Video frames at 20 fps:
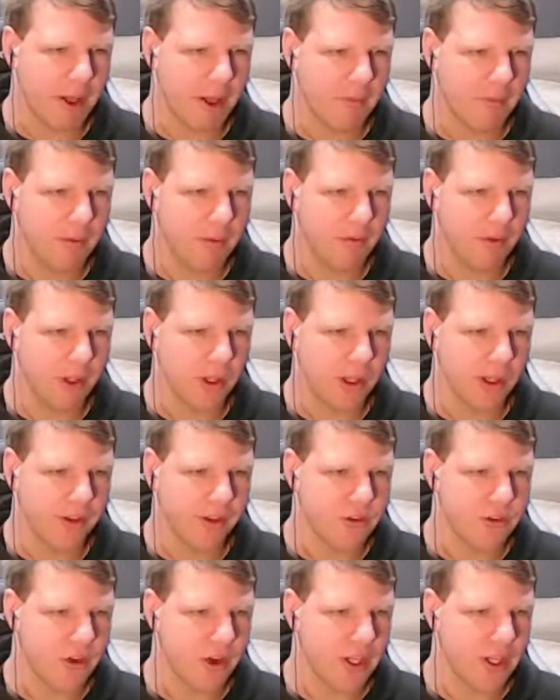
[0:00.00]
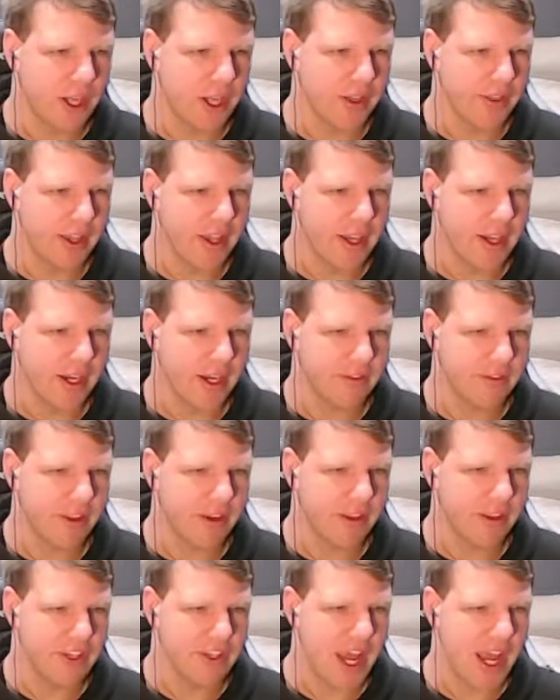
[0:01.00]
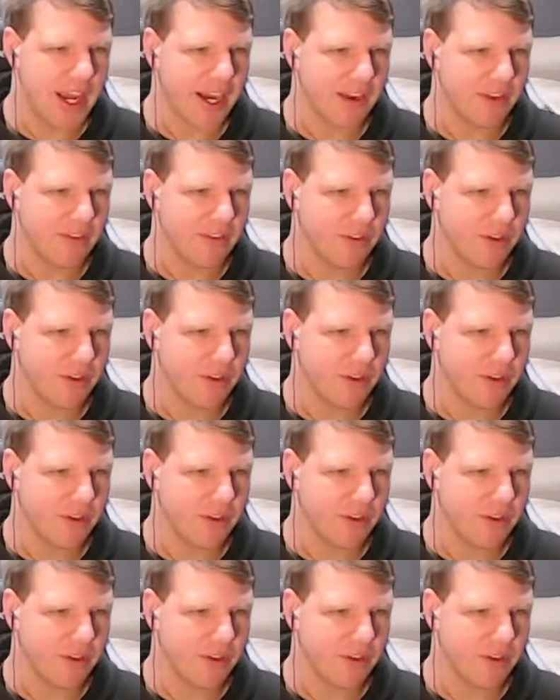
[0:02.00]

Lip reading: If you look at the tree line there, you can see the jaggies